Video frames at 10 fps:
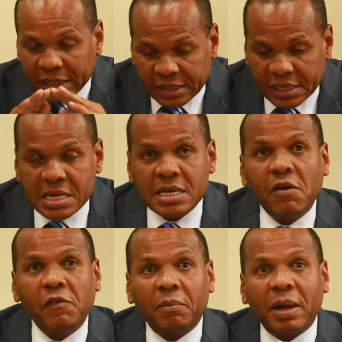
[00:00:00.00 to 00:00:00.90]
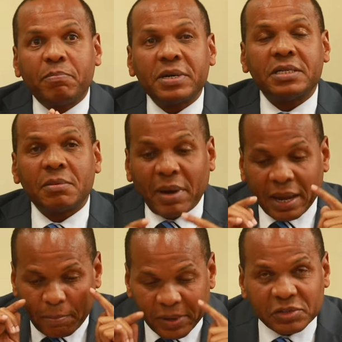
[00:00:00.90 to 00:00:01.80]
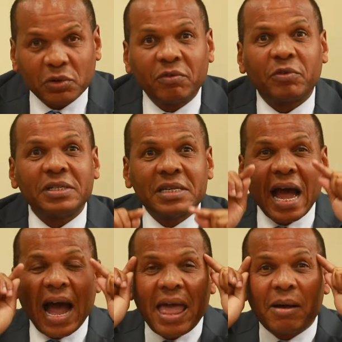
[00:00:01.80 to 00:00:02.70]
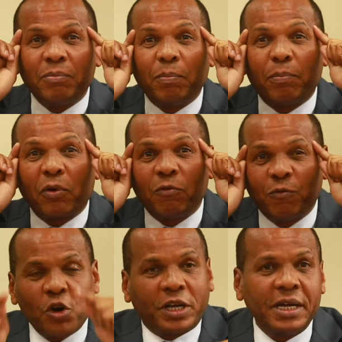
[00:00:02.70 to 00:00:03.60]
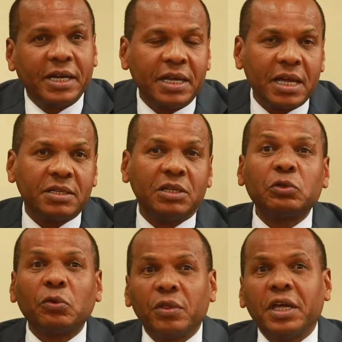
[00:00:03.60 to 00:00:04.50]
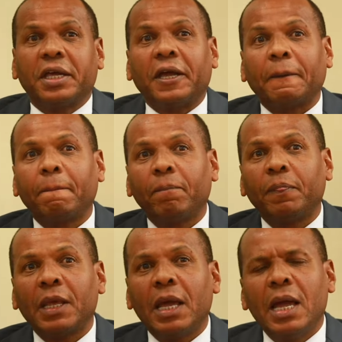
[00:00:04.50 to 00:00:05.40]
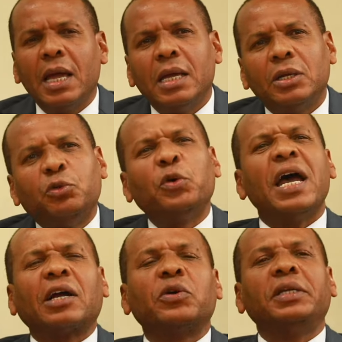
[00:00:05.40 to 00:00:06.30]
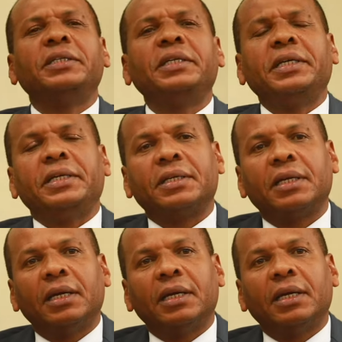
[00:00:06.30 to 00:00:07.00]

can see even my press conference here, I am provoking Kenyans into thinking, do we actually need it?